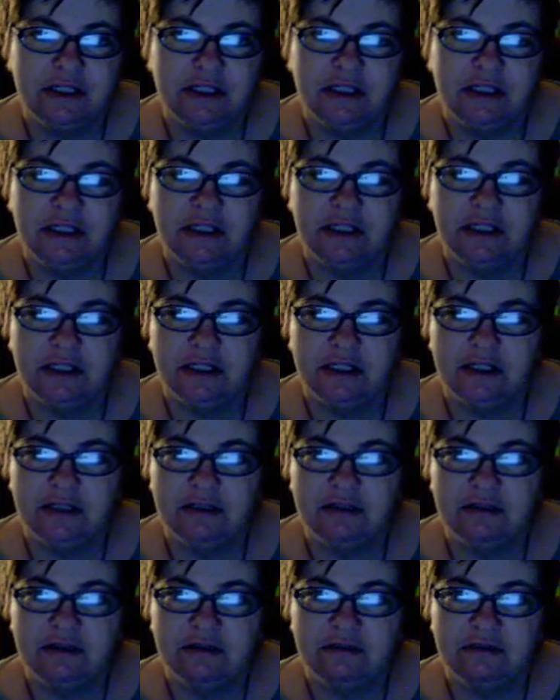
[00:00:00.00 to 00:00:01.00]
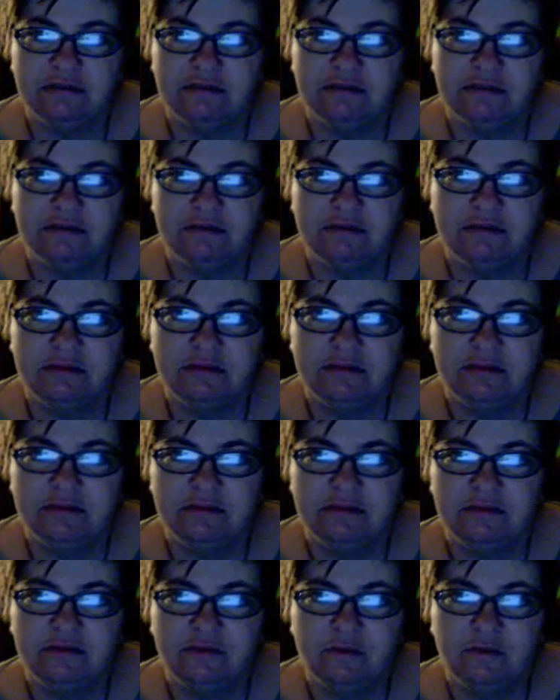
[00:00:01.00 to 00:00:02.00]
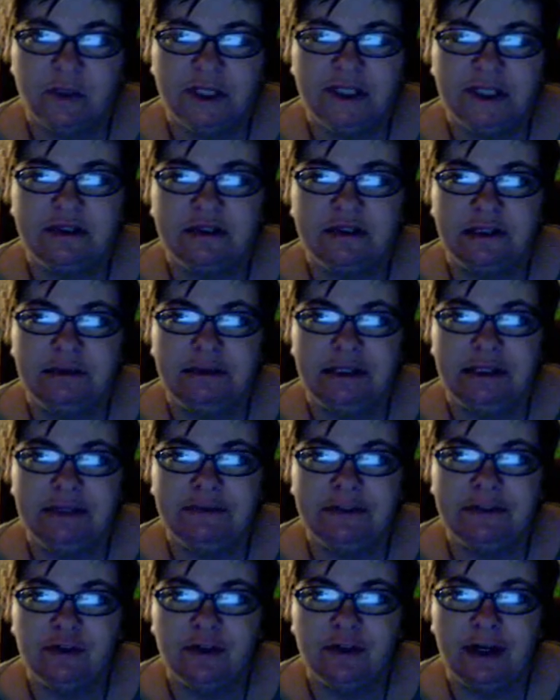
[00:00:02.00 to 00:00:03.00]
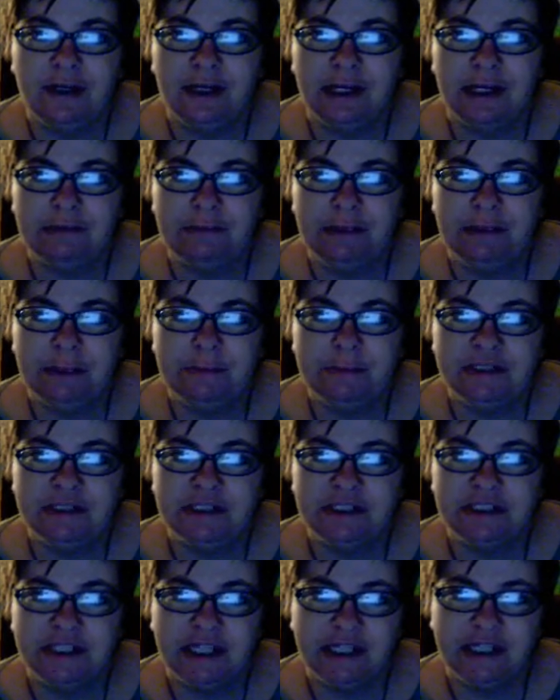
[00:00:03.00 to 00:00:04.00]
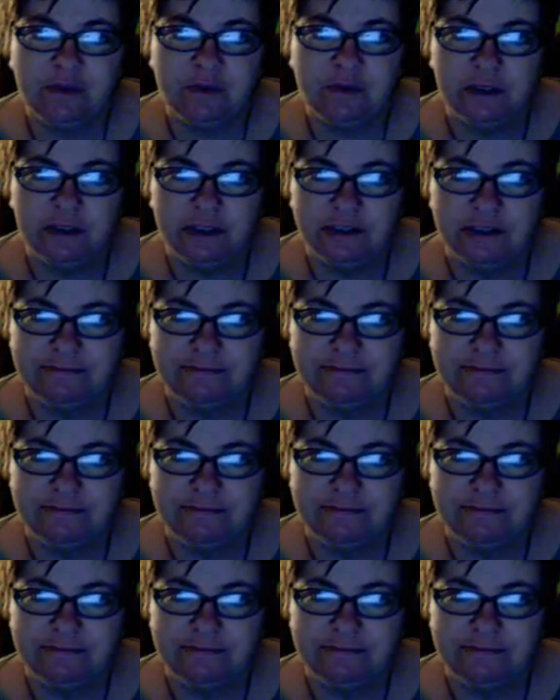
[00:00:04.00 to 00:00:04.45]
And one time they even tried to lock me up in the psych ward,